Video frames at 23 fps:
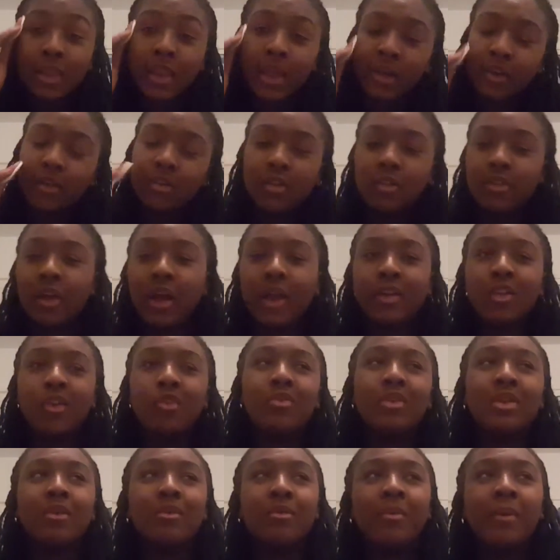like, because I don't
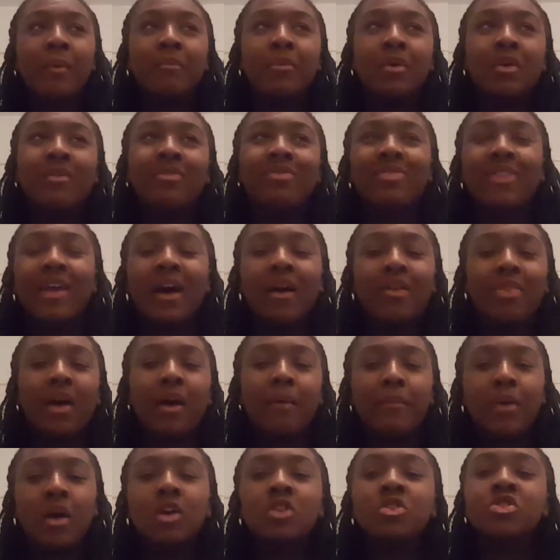really remember that
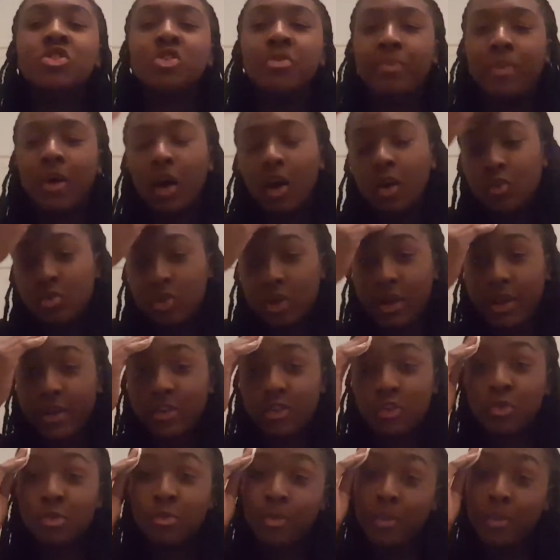much, but all I do